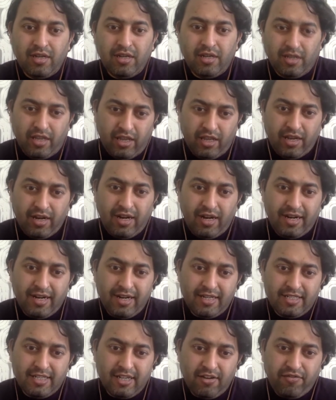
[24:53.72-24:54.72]
England
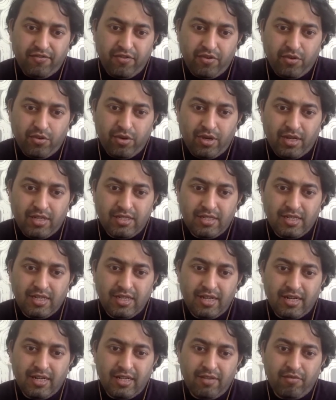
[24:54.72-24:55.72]
itself, you can see
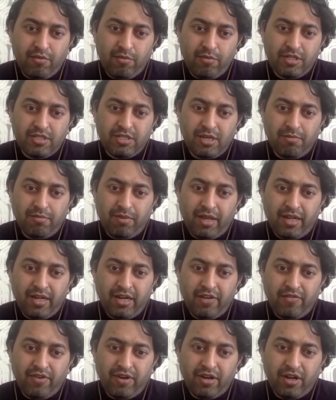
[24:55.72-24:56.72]
that the women's team play in a
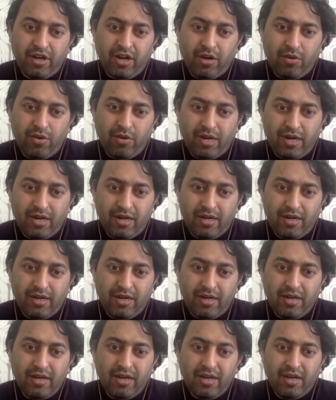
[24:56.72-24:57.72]
different ground and
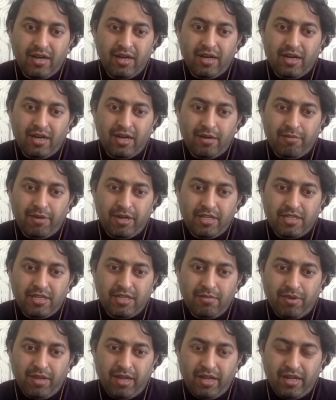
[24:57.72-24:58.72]
men's
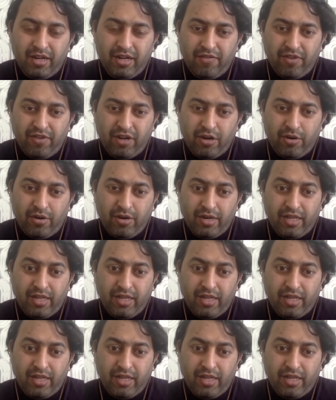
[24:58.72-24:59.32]
team play in a different ground.